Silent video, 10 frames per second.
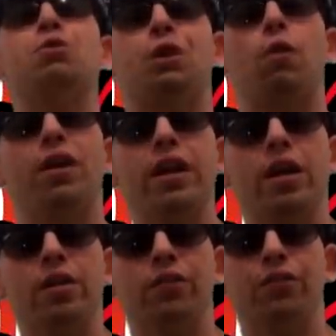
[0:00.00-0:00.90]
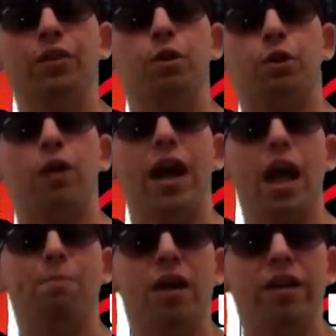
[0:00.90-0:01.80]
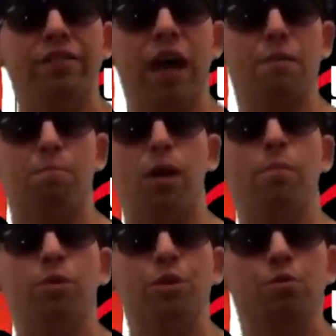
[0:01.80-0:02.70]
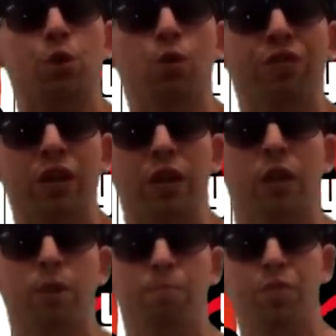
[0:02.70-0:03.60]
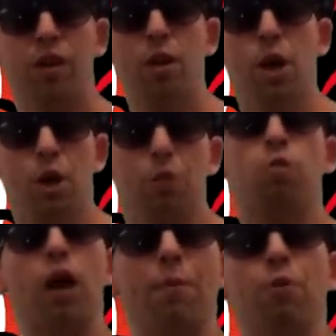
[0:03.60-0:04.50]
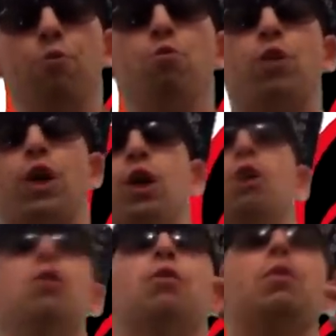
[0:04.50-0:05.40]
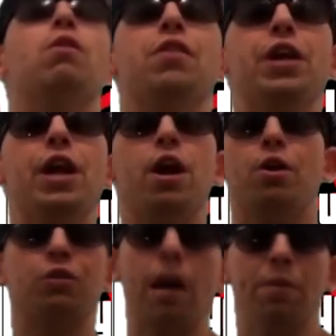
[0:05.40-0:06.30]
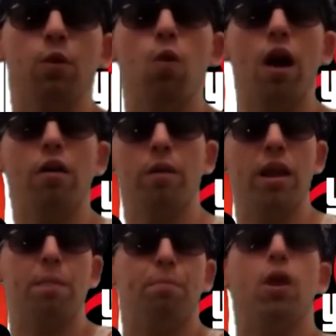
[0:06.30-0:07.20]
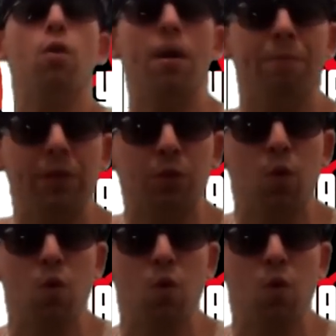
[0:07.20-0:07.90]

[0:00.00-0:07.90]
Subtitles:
North Koreans see their Triad buddies having problems with the Yakuza, they'll grab their nuke, they'll throw it in the air, drop it in the water and let it blow up,